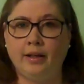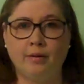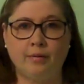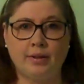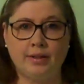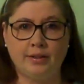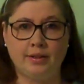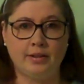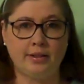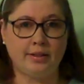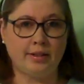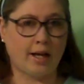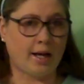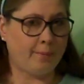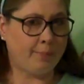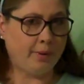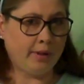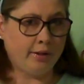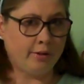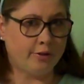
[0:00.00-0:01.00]
It wasn't
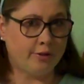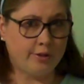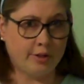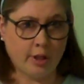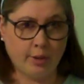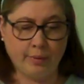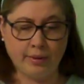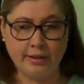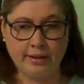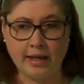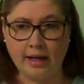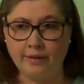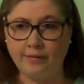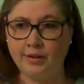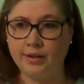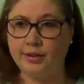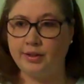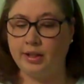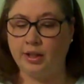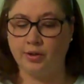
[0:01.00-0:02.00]
stopping or slowing down
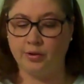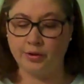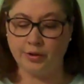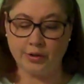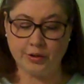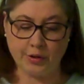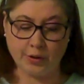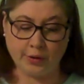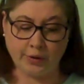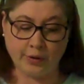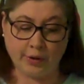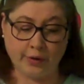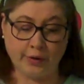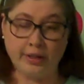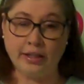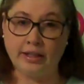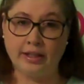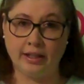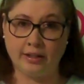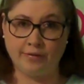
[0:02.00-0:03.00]
the seizures or
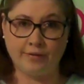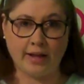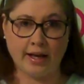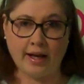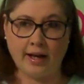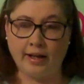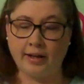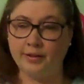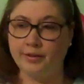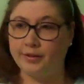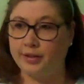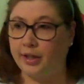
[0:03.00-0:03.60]
any of that.